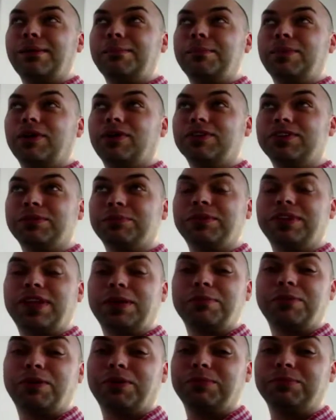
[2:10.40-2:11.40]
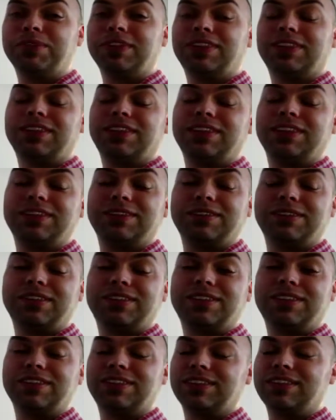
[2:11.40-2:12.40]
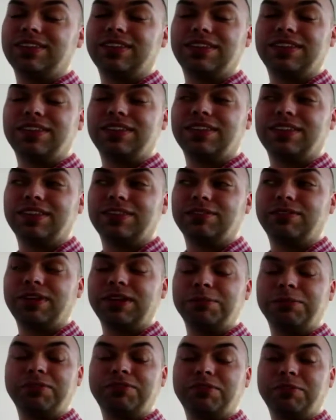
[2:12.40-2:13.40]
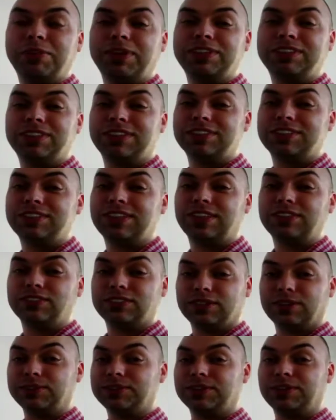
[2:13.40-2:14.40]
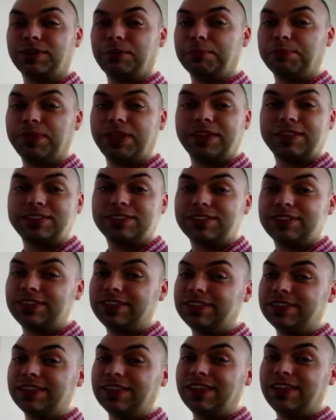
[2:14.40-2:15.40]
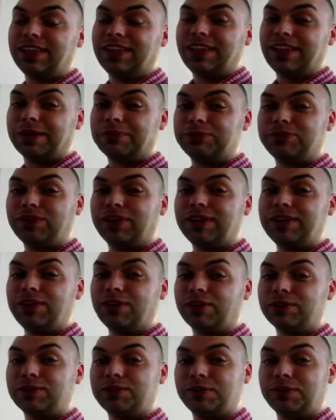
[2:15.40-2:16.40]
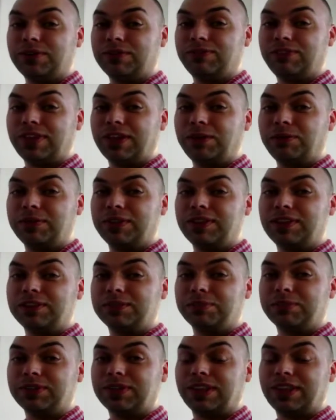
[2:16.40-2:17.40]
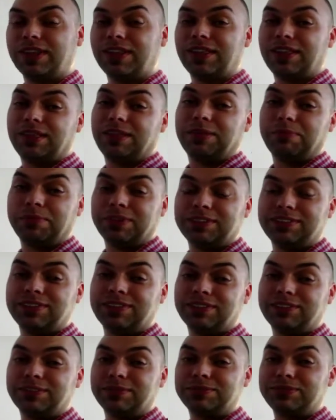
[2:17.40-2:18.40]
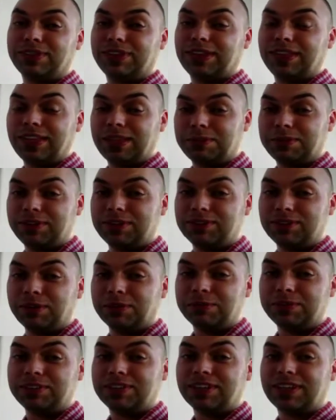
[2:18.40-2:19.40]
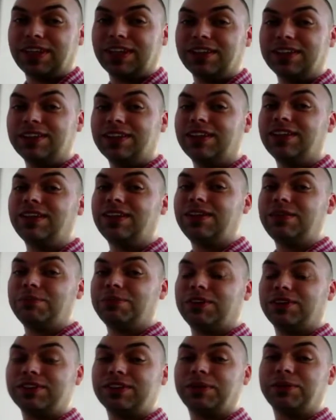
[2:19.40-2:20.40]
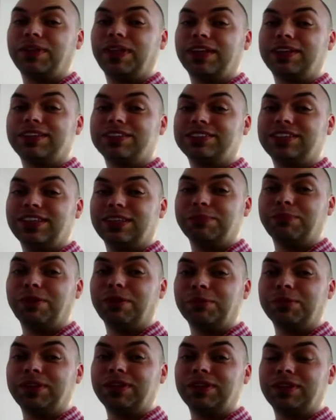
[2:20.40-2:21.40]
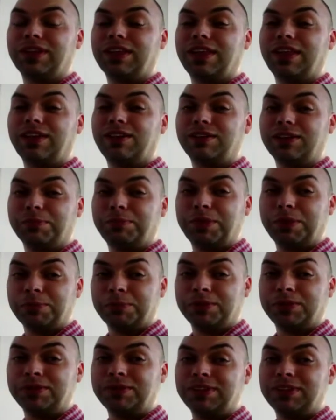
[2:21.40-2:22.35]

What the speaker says: Ultimately, I'm hoping that the random information exchange grows in complexity. I'm trying not to interfere with it as myself. I'm trying to keep it as open as I can, because I would like to see the moment that other people